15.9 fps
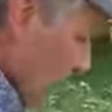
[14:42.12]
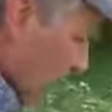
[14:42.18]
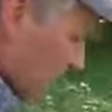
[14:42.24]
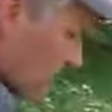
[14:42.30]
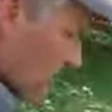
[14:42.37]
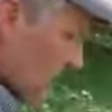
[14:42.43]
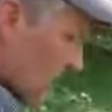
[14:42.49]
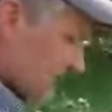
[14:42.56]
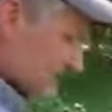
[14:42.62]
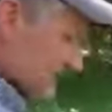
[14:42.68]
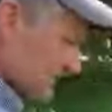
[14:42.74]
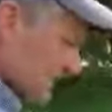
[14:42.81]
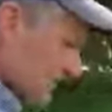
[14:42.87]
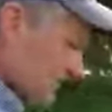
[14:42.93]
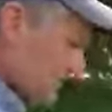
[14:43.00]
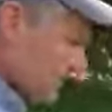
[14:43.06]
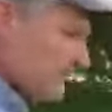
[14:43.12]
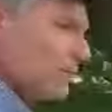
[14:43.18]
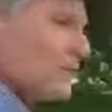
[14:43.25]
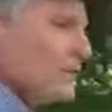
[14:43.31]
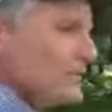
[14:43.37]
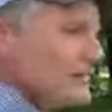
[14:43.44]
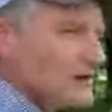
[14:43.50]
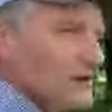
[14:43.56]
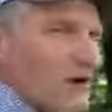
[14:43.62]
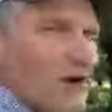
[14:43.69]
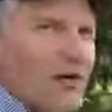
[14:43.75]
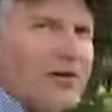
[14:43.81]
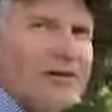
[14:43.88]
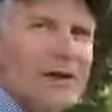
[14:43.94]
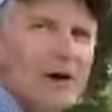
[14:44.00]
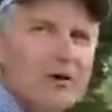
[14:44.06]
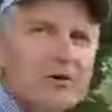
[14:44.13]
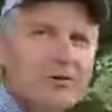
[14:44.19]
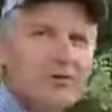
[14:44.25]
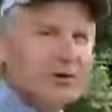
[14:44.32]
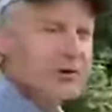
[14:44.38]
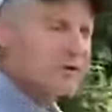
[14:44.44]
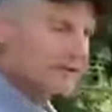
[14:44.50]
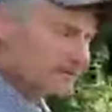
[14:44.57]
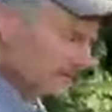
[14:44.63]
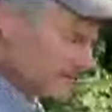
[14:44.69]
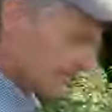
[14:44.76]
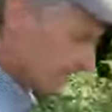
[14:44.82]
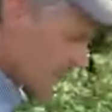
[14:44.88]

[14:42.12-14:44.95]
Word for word: we're going to go through what we call the oak grove.